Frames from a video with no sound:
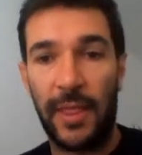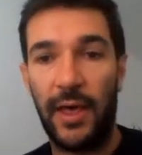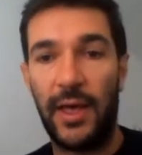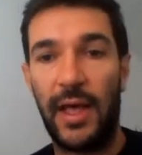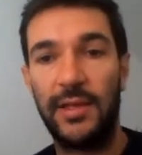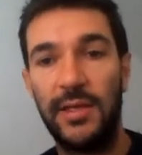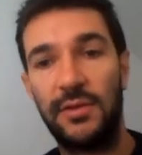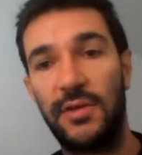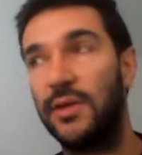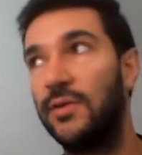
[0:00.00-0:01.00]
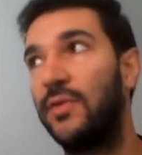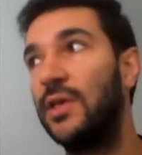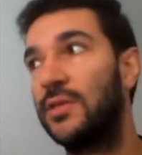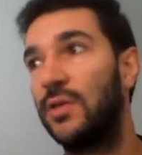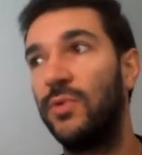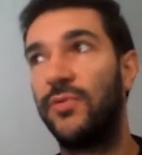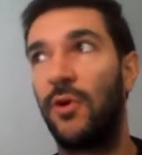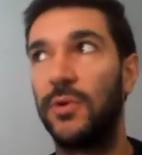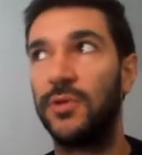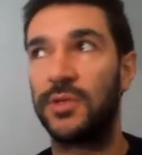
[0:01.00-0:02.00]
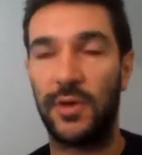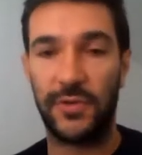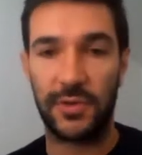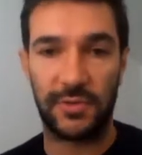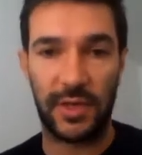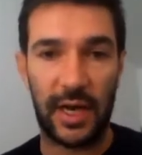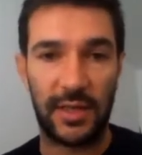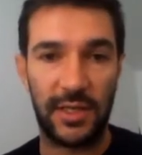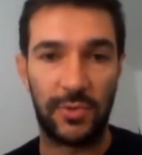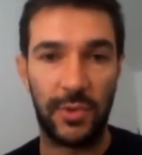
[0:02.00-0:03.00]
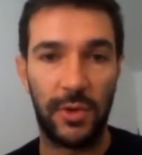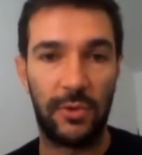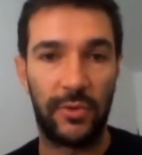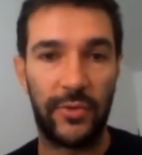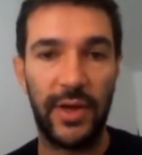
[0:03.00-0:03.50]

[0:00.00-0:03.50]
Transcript: And these things that we form on the surface of the catalyst will